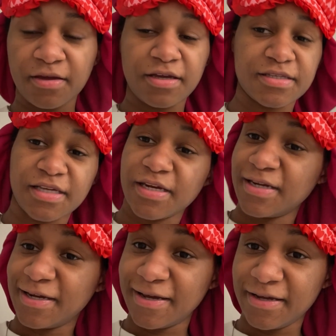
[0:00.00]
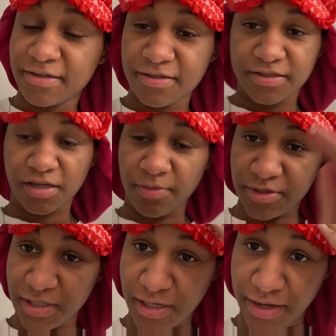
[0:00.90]
it's late at night. It's
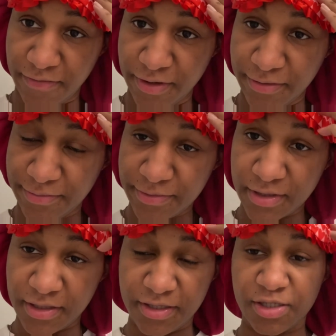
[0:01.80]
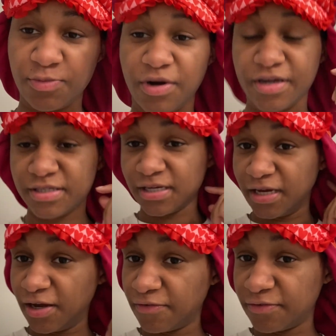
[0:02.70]
almost 11. This is where I
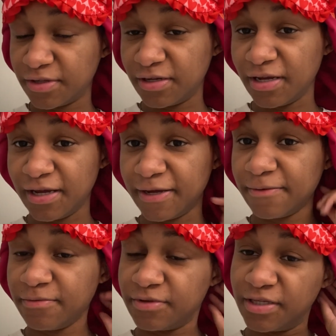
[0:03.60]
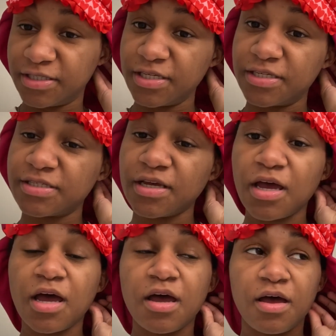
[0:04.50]
sign out for the day.
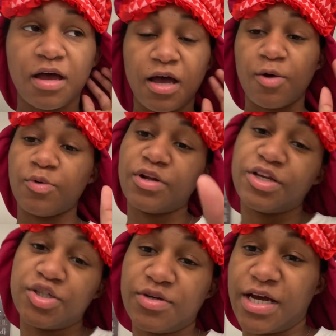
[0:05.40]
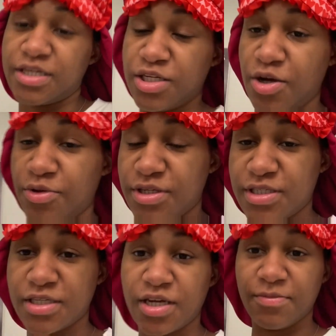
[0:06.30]
I want to let you guys know this
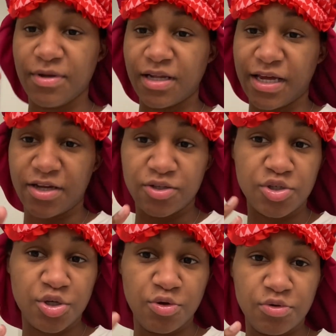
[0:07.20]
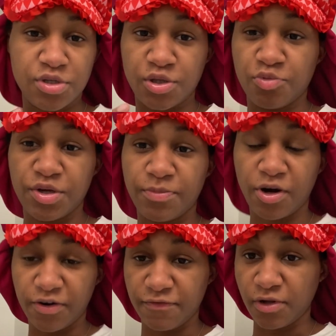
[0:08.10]
is going to be like a 2-3
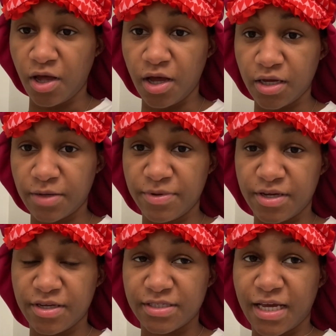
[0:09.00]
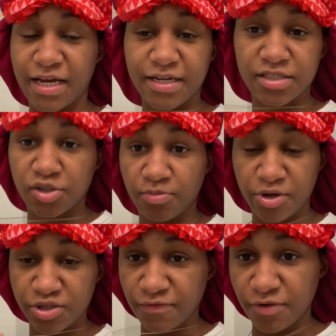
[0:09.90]
part vlog because I got so
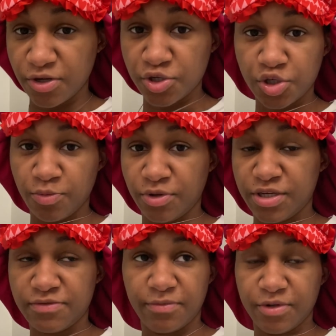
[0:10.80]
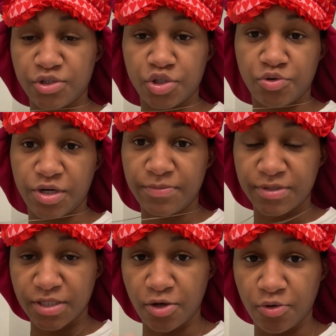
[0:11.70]
much footage to release from this trip.
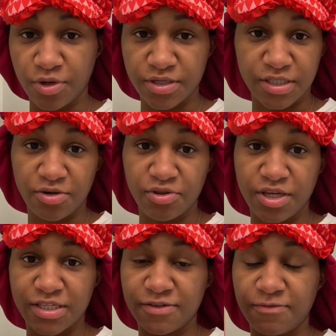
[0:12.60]
So consider this